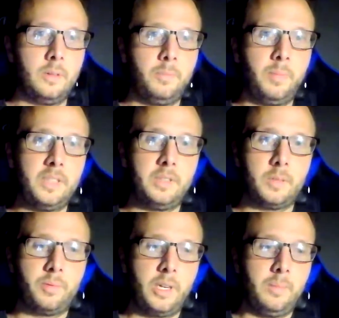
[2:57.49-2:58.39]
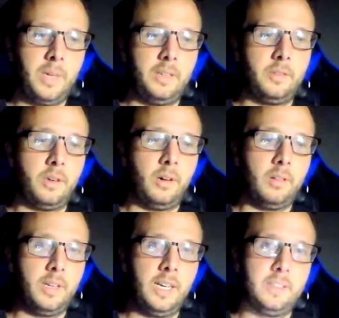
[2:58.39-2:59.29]
basic pre-made doll
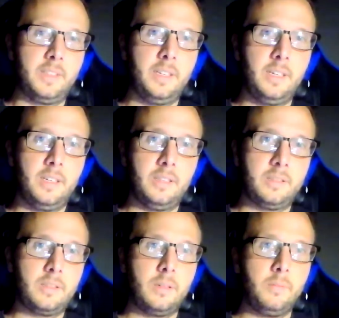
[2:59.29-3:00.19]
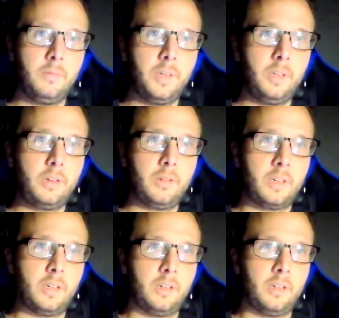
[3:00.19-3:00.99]
as is, when you click on a